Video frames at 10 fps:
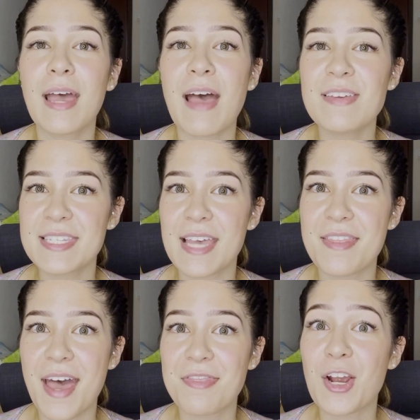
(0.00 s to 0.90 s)
Having said
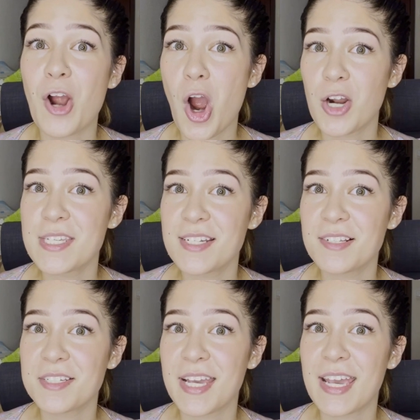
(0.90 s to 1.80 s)
that, there are
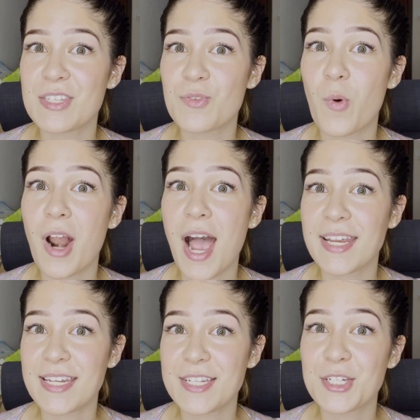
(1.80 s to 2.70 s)
still days where I
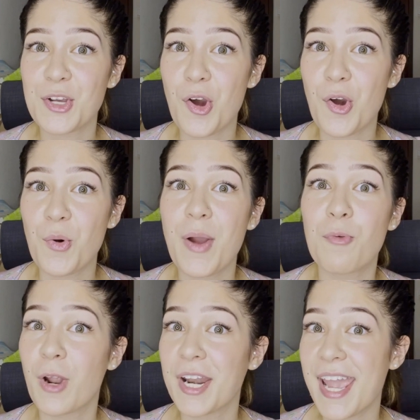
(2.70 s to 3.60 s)
need to go
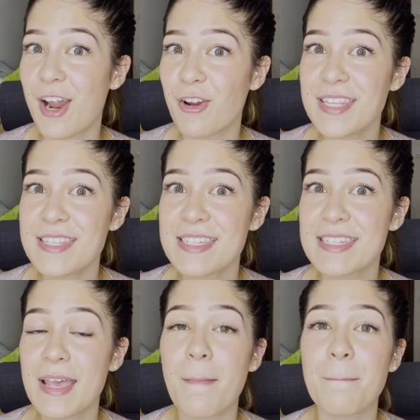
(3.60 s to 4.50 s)
run errands,